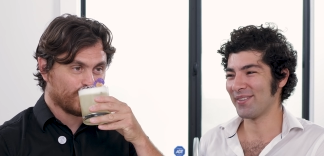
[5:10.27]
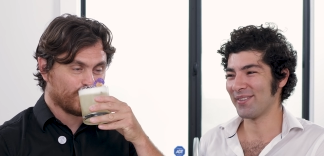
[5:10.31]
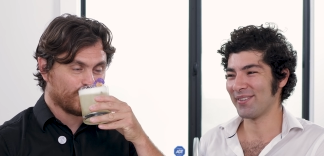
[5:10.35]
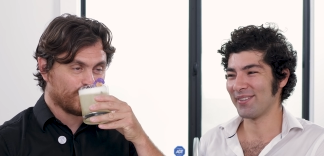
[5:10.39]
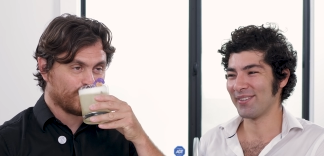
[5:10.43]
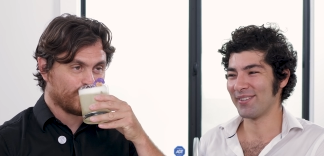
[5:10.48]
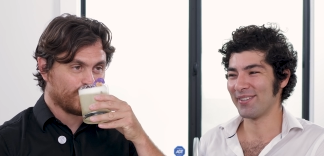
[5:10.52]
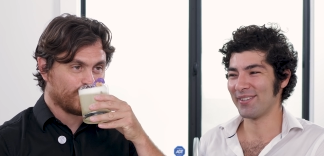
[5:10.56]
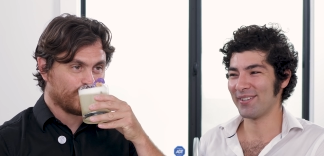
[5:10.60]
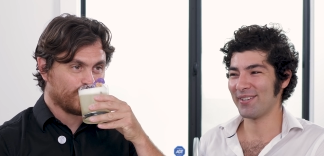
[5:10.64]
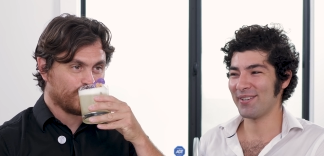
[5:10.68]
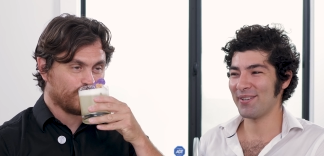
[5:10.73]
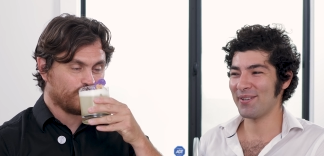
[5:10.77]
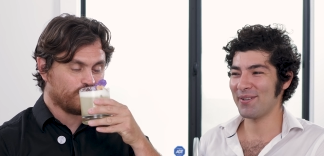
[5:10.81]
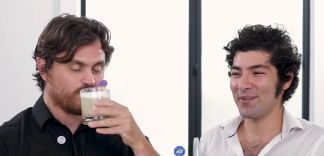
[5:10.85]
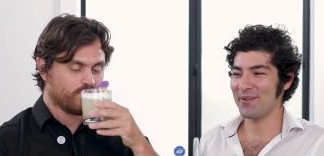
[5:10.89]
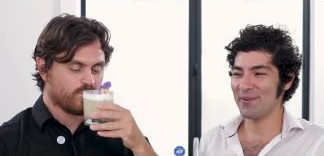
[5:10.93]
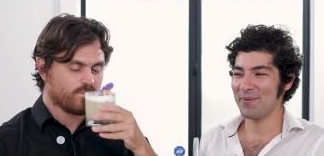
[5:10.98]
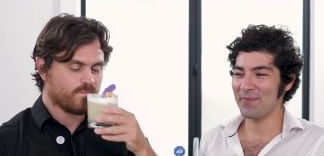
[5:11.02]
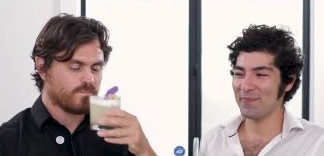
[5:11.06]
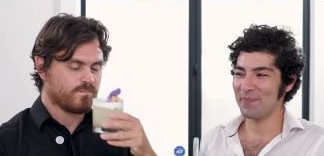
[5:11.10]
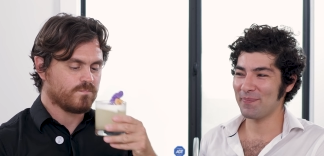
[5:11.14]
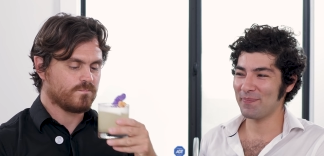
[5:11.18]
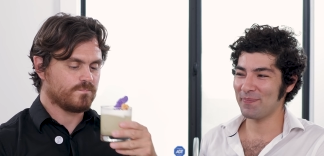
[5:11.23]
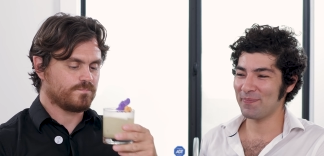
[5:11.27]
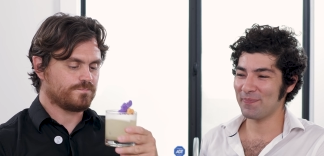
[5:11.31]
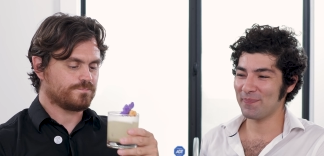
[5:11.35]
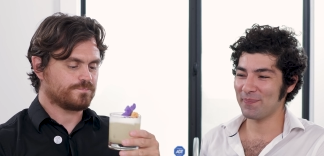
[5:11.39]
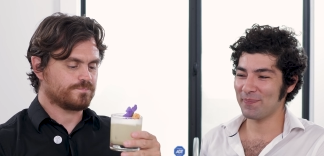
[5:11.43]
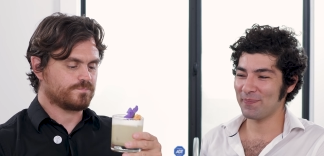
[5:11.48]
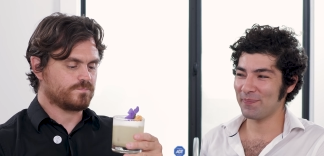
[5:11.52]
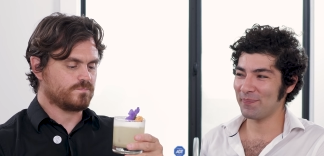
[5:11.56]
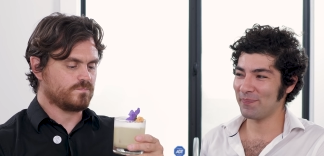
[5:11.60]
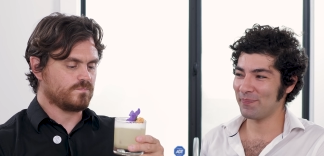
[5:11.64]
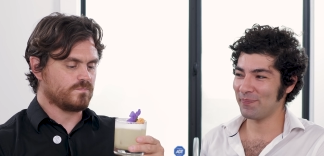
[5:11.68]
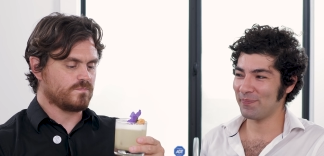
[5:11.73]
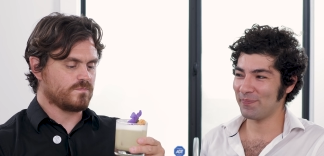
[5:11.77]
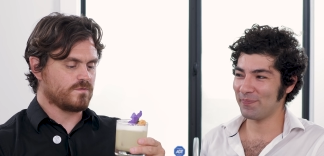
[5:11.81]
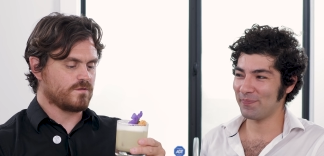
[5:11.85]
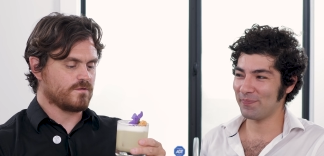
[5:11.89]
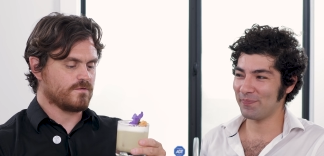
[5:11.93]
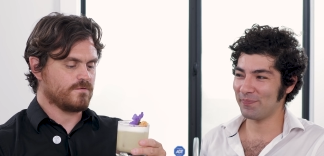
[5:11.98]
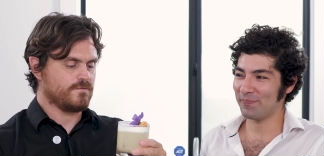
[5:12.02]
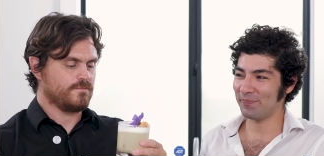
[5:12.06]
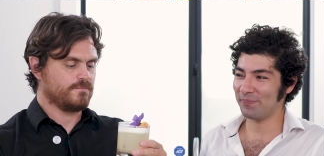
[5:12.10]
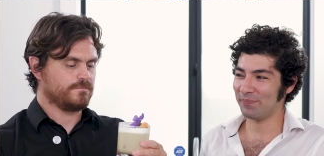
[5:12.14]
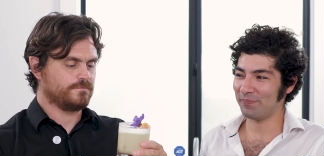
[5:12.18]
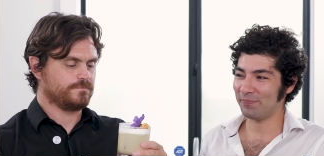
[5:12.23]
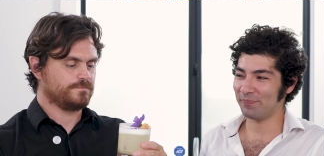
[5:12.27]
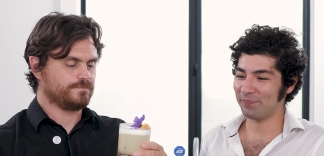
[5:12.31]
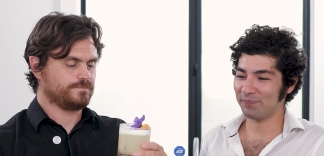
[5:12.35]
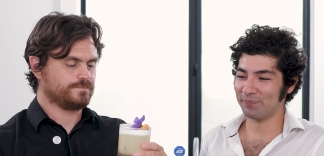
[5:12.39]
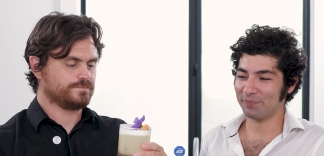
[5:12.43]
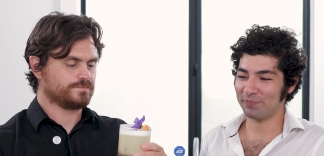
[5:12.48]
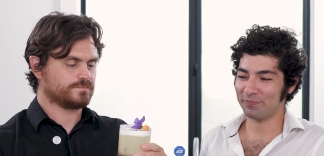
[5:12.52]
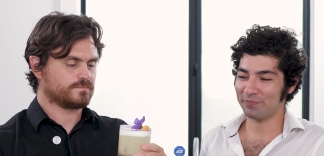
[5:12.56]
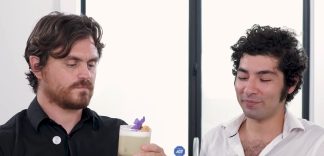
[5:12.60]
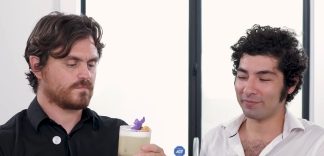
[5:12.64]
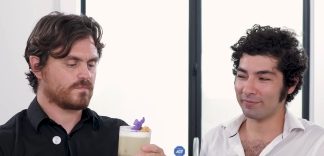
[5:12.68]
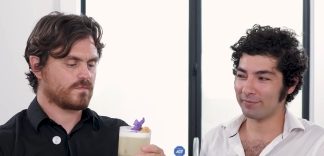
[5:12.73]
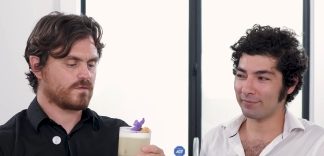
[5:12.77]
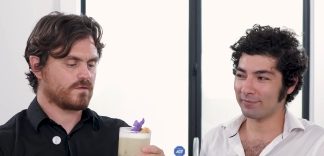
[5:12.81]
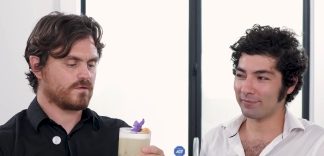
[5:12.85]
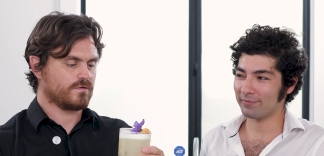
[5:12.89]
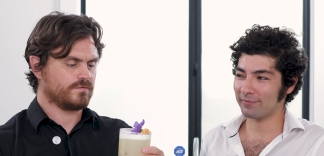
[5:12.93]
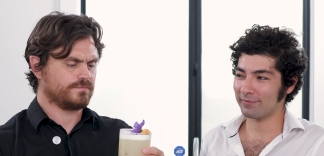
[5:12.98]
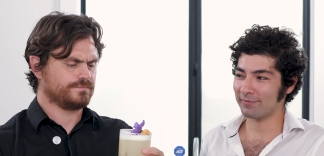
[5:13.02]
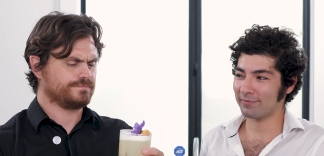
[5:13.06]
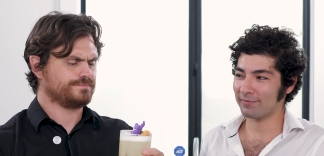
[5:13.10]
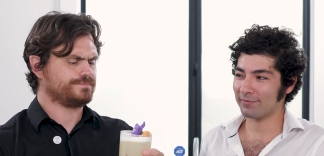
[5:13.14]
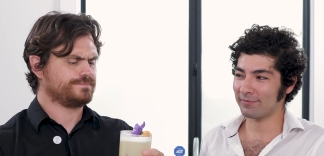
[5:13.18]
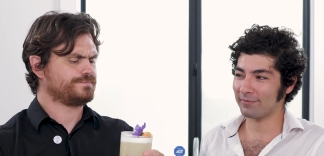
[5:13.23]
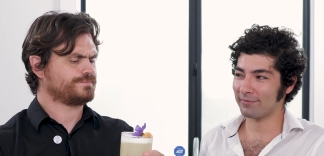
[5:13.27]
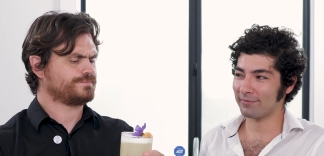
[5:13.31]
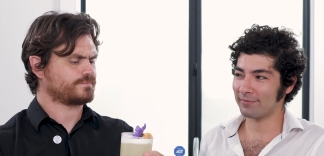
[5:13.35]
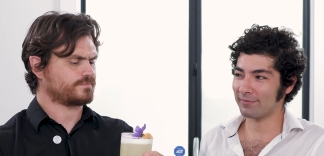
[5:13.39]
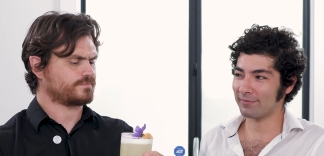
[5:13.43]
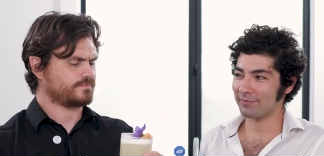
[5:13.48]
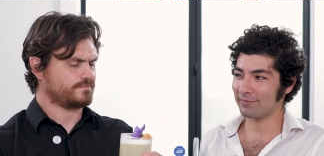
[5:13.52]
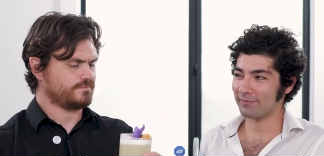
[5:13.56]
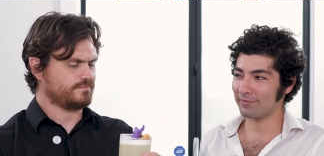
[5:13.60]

[no speech]